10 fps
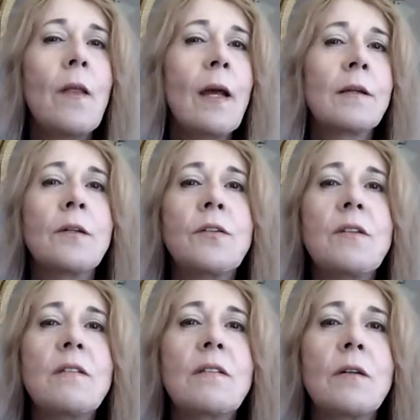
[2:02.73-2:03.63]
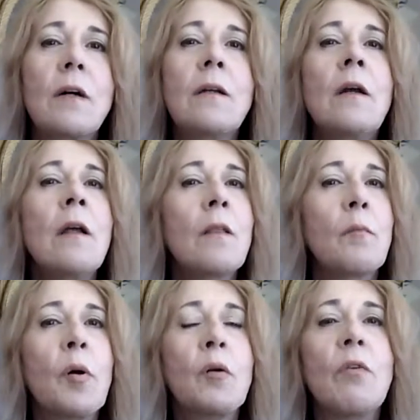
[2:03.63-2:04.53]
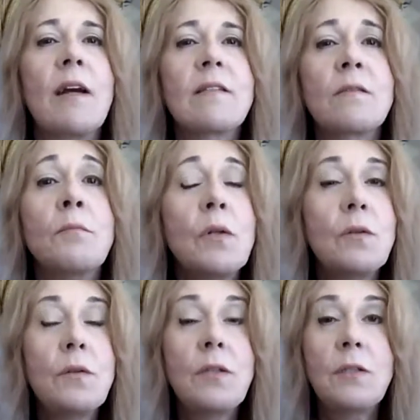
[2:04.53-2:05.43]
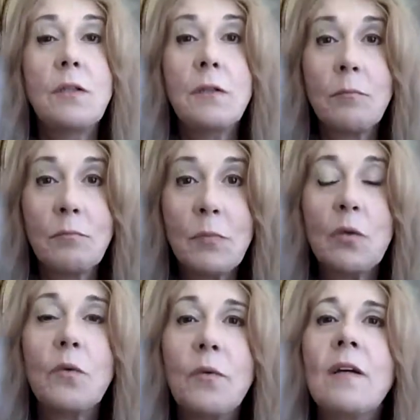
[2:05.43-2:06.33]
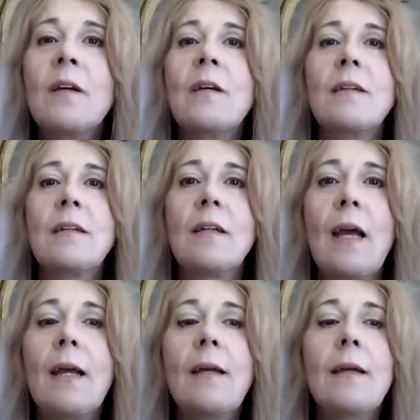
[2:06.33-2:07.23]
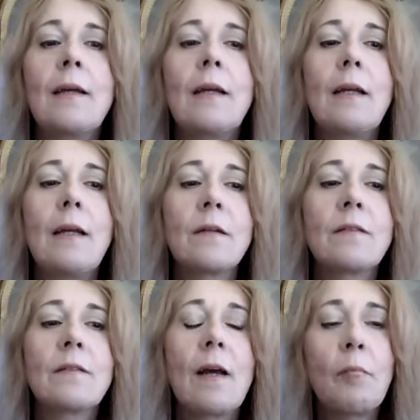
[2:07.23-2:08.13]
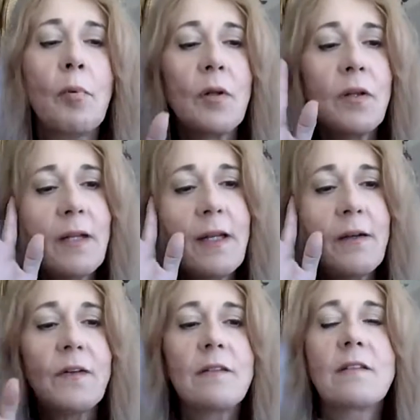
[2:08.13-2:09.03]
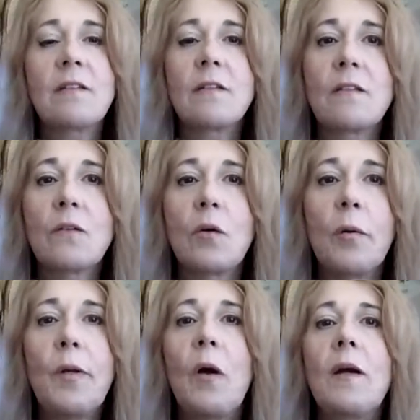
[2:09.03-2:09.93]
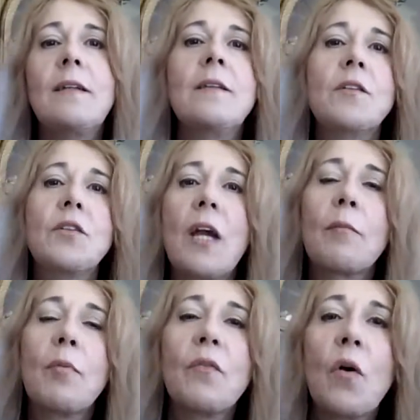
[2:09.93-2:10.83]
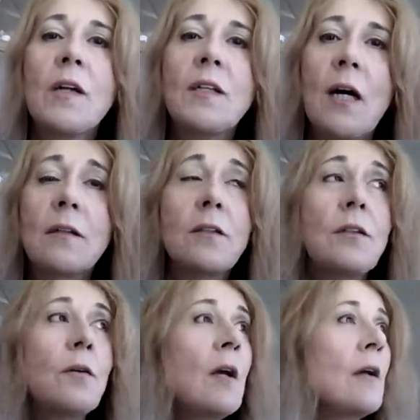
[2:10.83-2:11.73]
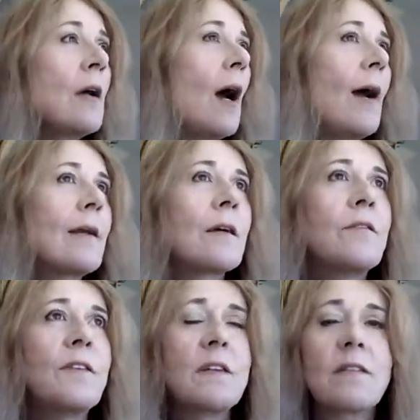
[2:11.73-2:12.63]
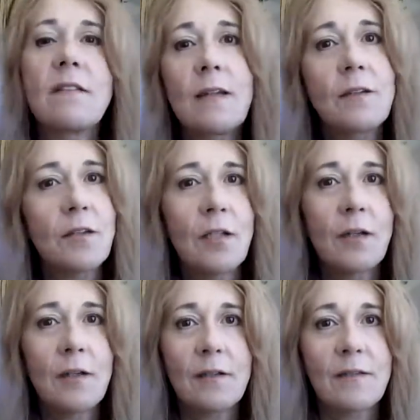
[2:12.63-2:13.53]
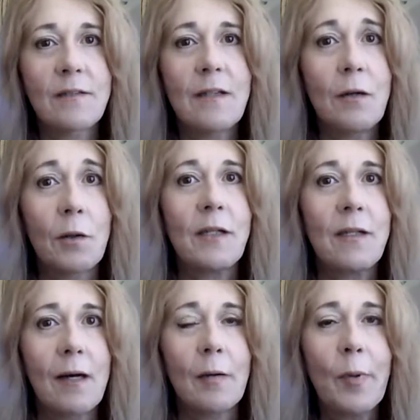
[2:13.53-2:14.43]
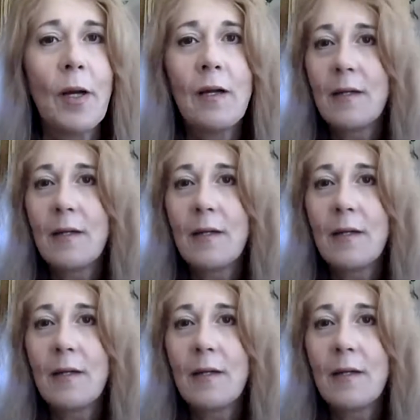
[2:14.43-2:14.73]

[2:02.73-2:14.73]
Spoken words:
The energy's good. The progressed moon today is, I believe it's still Scorpio. I didn't check before I talked to you. I can feel Sagittarius gearing up.